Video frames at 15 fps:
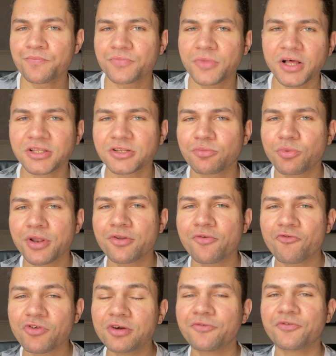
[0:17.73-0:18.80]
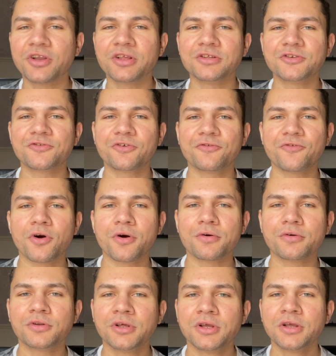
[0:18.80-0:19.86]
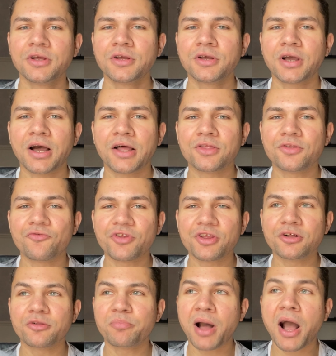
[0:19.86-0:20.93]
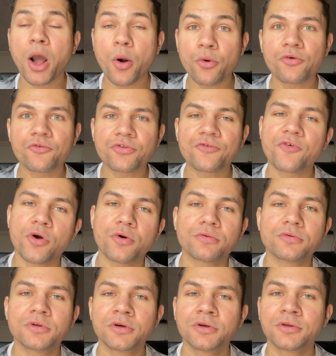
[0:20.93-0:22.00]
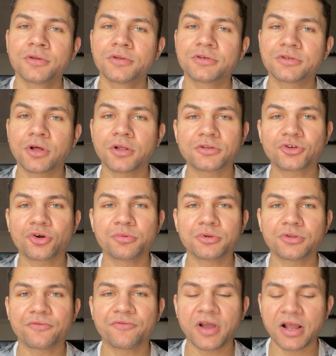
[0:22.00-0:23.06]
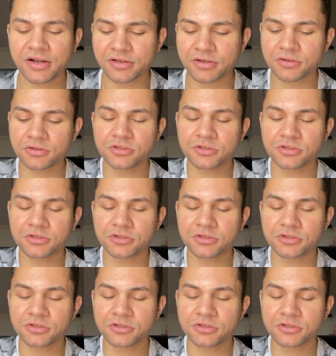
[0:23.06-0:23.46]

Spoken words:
That's when the real feelings for the phone and the real power of the phone starts to come into effect.